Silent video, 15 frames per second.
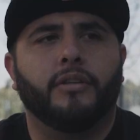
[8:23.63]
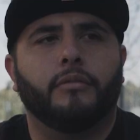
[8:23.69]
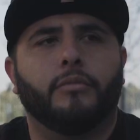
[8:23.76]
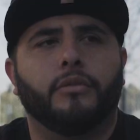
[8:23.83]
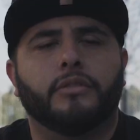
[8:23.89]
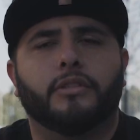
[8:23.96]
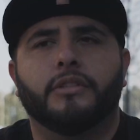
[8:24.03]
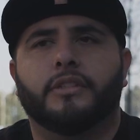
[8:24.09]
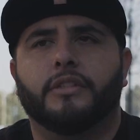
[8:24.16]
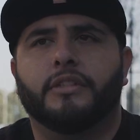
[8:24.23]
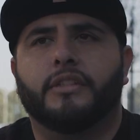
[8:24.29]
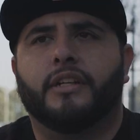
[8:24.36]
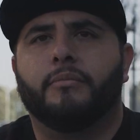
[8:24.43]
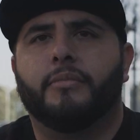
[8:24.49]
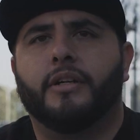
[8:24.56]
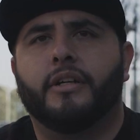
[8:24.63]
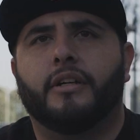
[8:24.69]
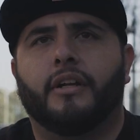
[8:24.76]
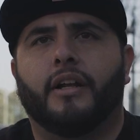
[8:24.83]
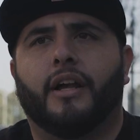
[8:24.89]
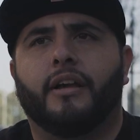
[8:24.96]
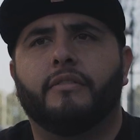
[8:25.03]
the most consistent I've been in
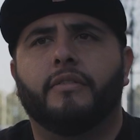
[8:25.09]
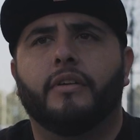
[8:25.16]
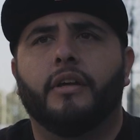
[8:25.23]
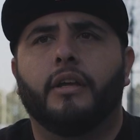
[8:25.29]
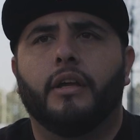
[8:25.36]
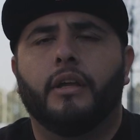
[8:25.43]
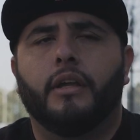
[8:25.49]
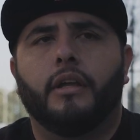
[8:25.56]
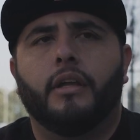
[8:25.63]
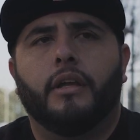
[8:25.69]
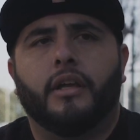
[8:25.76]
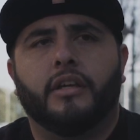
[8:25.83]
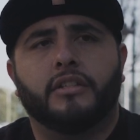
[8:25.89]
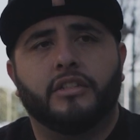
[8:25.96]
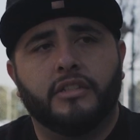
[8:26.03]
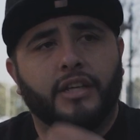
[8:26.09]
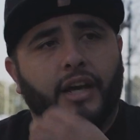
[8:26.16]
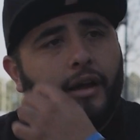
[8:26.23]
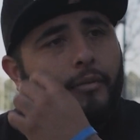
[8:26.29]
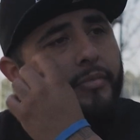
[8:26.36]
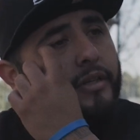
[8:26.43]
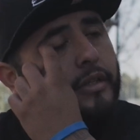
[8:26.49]
her life. And she's
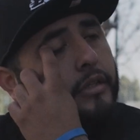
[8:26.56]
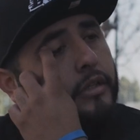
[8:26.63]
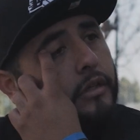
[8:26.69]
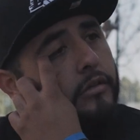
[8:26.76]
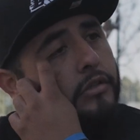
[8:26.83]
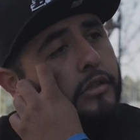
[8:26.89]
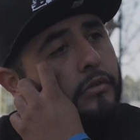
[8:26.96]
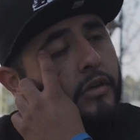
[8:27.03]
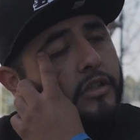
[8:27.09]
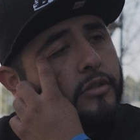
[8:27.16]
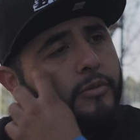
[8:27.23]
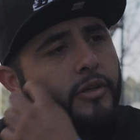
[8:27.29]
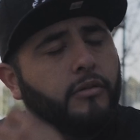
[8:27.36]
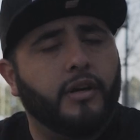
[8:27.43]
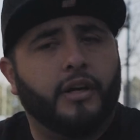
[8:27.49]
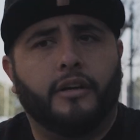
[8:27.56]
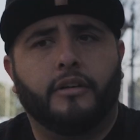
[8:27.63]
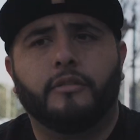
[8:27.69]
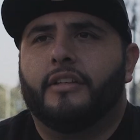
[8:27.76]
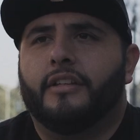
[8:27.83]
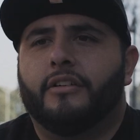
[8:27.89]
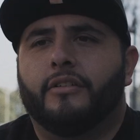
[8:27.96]
happy, she wants me
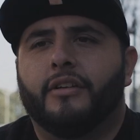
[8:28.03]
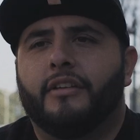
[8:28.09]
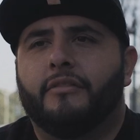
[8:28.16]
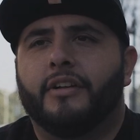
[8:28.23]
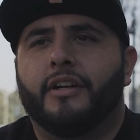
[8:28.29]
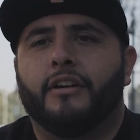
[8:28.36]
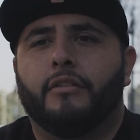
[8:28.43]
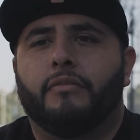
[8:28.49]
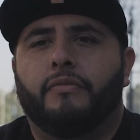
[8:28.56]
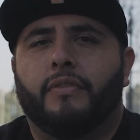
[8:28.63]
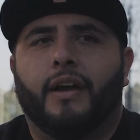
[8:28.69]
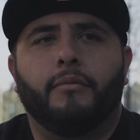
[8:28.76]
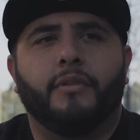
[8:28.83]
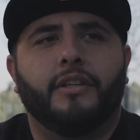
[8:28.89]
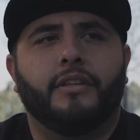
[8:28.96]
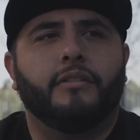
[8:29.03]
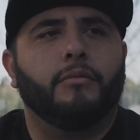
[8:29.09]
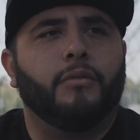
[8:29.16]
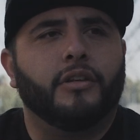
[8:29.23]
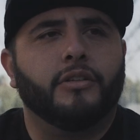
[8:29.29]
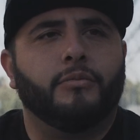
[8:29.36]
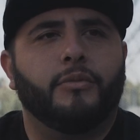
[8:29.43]
around. Even her family
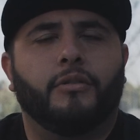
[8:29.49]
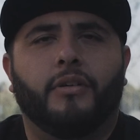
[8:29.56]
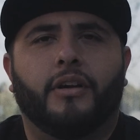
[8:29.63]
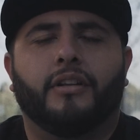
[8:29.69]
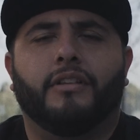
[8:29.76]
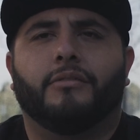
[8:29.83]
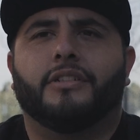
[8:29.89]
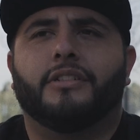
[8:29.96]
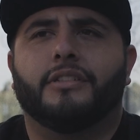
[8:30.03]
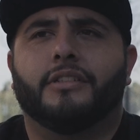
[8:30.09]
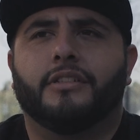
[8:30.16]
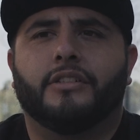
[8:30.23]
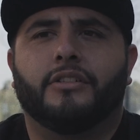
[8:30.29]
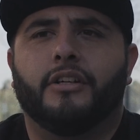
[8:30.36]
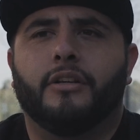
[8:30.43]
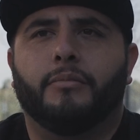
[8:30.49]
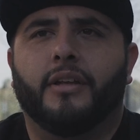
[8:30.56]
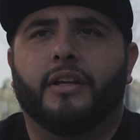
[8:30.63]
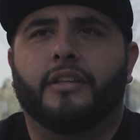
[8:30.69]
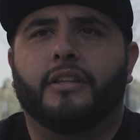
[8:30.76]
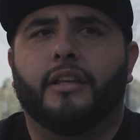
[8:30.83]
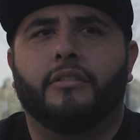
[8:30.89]
wants me around, which is a trip.
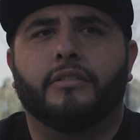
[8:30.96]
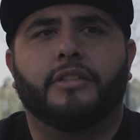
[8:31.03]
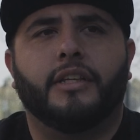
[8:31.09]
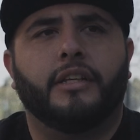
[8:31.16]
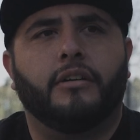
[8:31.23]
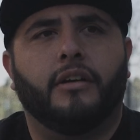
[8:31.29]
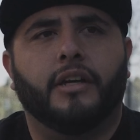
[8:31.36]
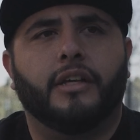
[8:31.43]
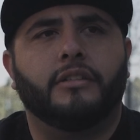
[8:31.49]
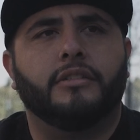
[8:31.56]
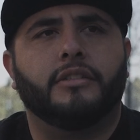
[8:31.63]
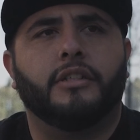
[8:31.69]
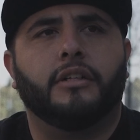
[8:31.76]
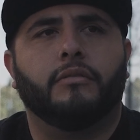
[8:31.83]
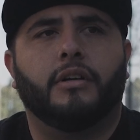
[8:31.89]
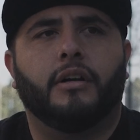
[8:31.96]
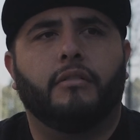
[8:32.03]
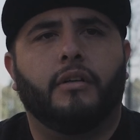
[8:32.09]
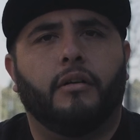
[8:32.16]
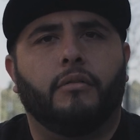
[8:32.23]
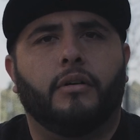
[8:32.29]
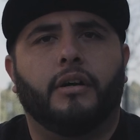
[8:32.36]
Like, they don't say no, I get to see her
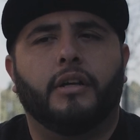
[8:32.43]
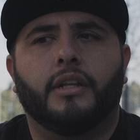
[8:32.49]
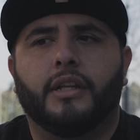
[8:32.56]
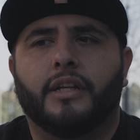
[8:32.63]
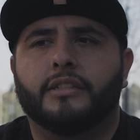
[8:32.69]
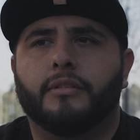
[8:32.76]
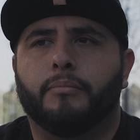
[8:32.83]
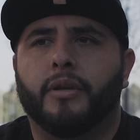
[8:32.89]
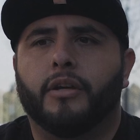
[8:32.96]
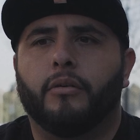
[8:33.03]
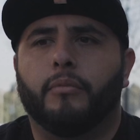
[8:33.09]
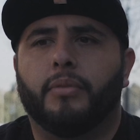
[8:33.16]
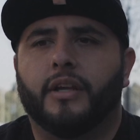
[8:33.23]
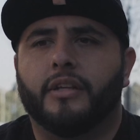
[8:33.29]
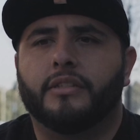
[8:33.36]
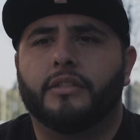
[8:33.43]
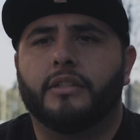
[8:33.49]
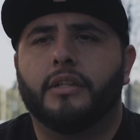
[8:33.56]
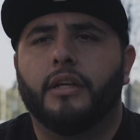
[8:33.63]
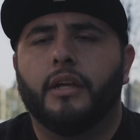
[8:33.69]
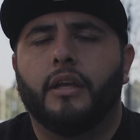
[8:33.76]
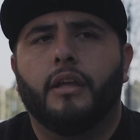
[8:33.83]
whenever I want. And that's a big old
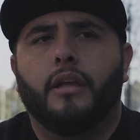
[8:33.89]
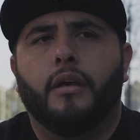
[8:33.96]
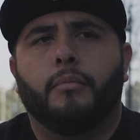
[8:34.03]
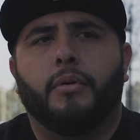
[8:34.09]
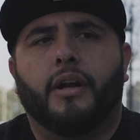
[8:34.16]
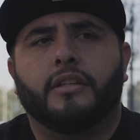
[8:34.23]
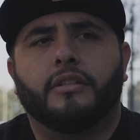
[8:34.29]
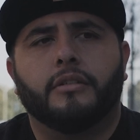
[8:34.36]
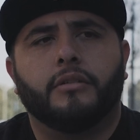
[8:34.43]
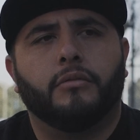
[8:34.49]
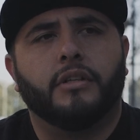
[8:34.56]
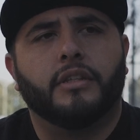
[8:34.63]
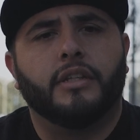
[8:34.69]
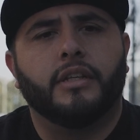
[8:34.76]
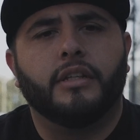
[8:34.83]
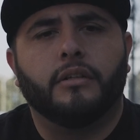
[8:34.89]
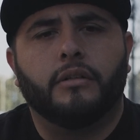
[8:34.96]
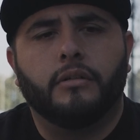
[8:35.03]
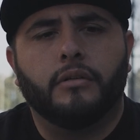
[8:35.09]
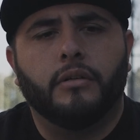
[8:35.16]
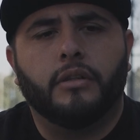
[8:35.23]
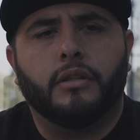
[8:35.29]
blessing. But I'll tell you one thing
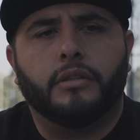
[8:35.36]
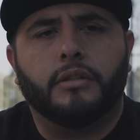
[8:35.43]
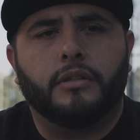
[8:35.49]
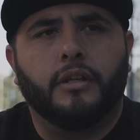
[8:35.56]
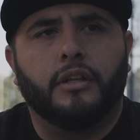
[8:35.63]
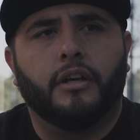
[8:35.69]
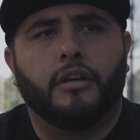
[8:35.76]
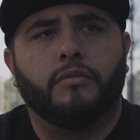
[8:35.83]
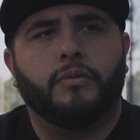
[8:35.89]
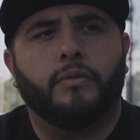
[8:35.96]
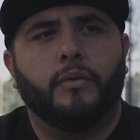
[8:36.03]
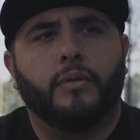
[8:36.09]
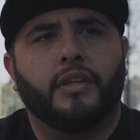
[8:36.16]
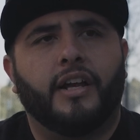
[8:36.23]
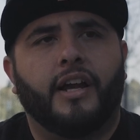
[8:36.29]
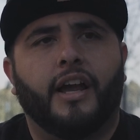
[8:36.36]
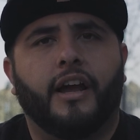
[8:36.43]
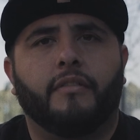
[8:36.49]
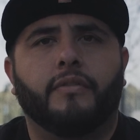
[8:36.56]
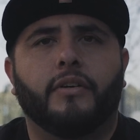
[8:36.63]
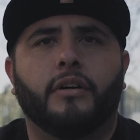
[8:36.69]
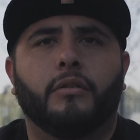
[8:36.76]
though, the love that I
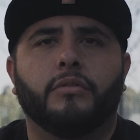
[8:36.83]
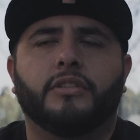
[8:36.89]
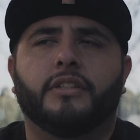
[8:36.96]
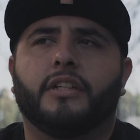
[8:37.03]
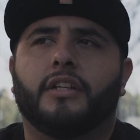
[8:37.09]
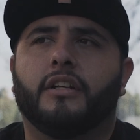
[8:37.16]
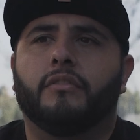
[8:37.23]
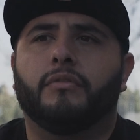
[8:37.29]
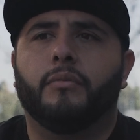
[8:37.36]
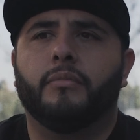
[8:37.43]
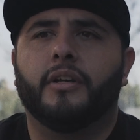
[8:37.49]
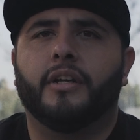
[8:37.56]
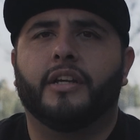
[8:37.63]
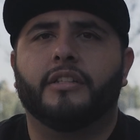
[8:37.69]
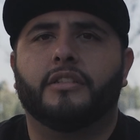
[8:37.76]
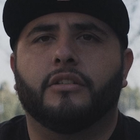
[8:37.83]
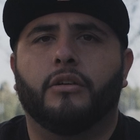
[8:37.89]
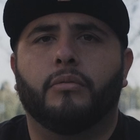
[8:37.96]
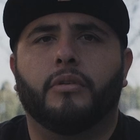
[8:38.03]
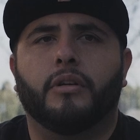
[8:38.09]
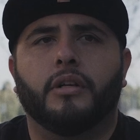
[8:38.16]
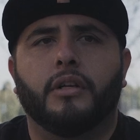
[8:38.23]
have for her wasn't enough for me to get
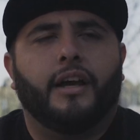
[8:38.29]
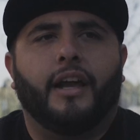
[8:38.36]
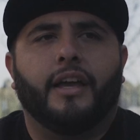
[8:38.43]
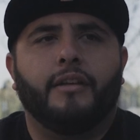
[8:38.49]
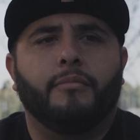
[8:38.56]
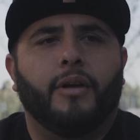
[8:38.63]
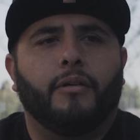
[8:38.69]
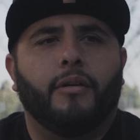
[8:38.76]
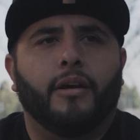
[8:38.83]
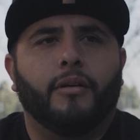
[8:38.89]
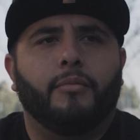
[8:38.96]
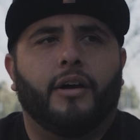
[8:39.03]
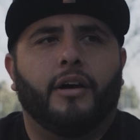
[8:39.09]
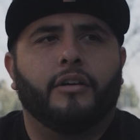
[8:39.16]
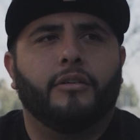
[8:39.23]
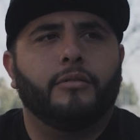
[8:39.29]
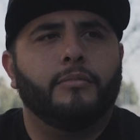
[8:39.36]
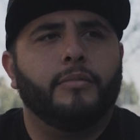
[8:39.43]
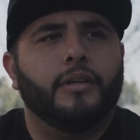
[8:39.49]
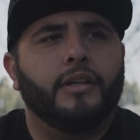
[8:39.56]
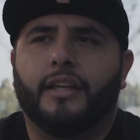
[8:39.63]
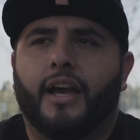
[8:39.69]
sober. I hit my rock
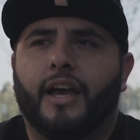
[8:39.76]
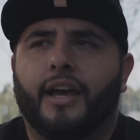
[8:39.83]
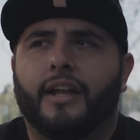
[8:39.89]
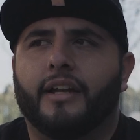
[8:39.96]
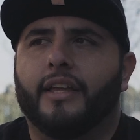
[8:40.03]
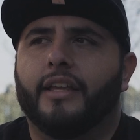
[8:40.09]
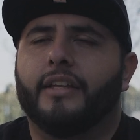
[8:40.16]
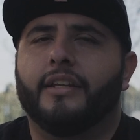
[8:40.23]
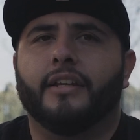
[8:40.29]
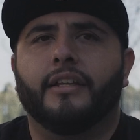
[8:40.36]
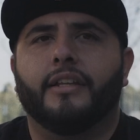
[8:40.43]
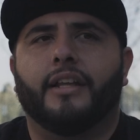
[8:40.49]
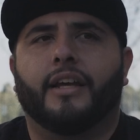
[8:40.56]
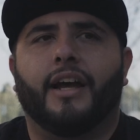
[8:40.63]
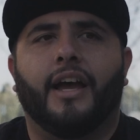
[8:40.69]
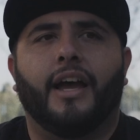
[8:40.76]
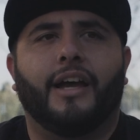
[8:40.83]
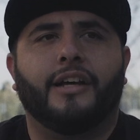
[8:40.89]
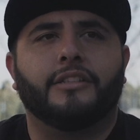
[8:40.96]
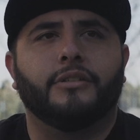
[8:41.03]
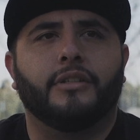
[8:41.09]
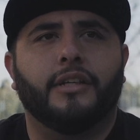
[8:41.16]
bottom. I had to hit it. Like, I
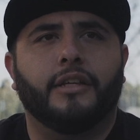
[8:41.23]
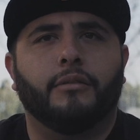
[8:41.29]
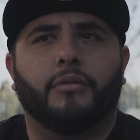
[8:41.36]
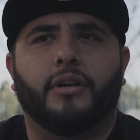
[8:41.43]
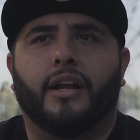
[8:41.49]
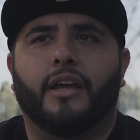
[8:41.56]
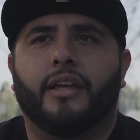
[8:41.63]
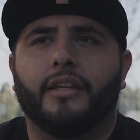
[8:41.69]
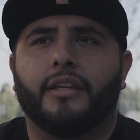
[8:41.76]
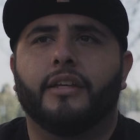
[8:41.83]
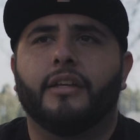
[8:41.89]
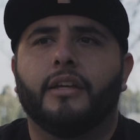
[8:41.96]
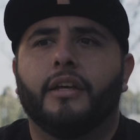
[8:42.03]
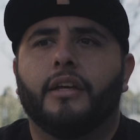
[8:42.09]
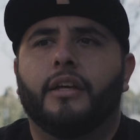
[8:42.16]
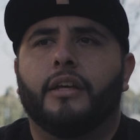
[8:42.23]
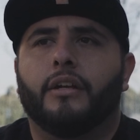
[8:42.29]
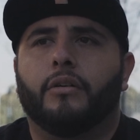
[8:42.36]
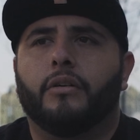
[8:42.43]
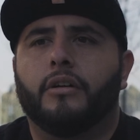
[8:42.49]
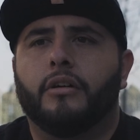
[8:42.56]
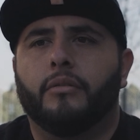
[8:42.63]
had to hit what I hit in
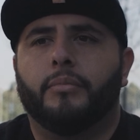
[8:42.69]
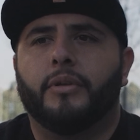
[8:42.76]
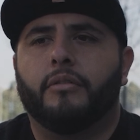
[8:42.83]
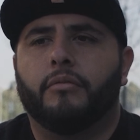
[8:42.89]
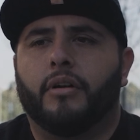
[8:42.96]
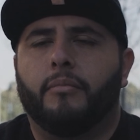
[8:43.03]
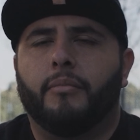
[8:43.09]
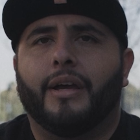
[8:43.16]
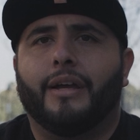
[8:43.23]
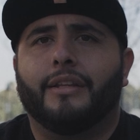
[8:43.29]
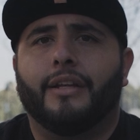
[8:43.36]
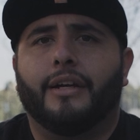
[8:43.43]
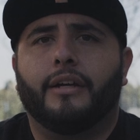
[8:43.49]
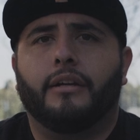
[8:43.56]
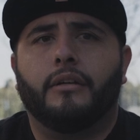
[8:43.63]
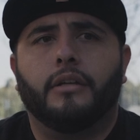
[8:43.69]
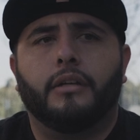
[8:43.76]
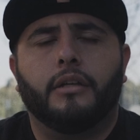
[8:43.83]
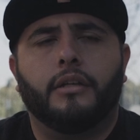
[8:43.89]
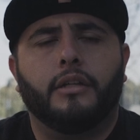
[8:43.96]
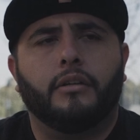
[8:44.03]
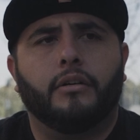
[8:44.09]
order to be where I'm at now.
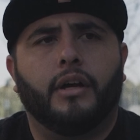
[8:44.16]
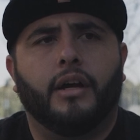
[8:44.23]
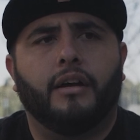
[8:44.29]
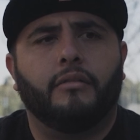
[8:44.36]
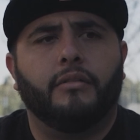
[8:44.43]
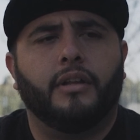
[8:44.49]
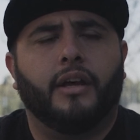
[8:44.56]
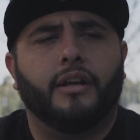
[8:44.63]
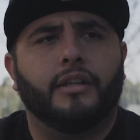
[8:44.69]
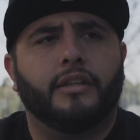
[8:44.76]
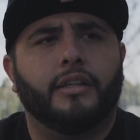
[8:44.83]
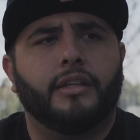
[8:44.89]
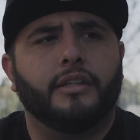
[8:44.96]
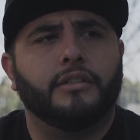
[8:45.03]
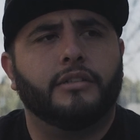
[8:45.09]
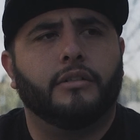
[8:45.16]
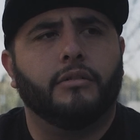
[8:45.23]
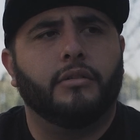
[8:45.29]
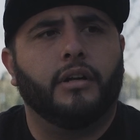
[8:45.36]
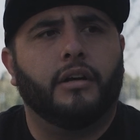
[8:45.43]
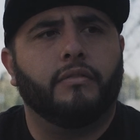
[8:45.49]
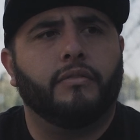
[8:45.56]
I have a lot of things
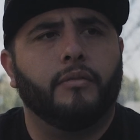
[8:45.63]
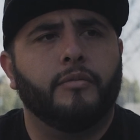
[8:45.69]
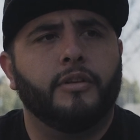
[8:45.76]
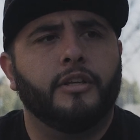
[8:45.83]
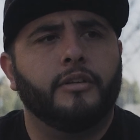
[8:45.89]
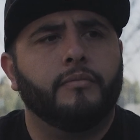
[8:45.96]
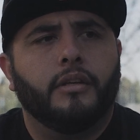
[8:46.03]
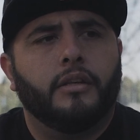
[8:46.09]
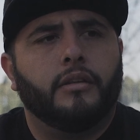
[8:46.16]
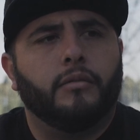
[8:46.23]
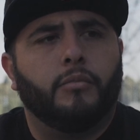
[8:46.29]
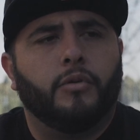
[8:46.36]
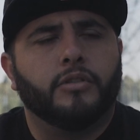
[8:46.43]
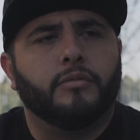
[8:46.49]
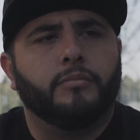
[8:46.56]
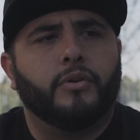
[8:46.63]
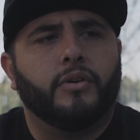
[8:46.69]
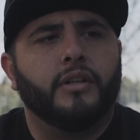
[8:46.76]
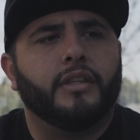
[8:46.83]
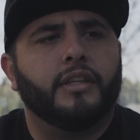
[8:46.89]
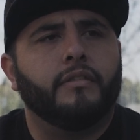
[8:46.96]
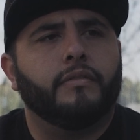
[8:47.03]
going on for me. The most
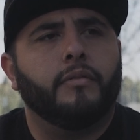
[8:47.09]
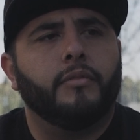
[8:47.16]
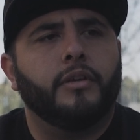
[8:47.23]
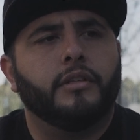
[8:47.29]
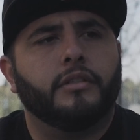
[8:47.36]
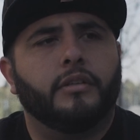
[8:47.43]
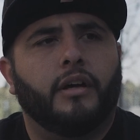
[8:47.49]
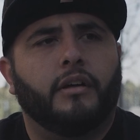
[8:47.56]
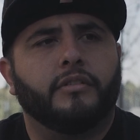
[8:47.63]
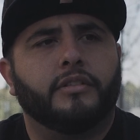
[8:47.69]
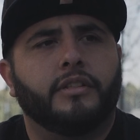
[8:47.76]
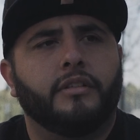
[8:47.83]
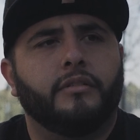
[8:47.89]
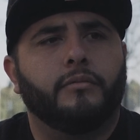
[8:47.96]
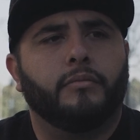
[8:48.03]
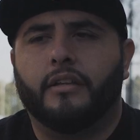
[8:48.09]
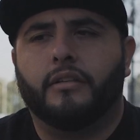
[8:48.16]
important thing for me is obviously,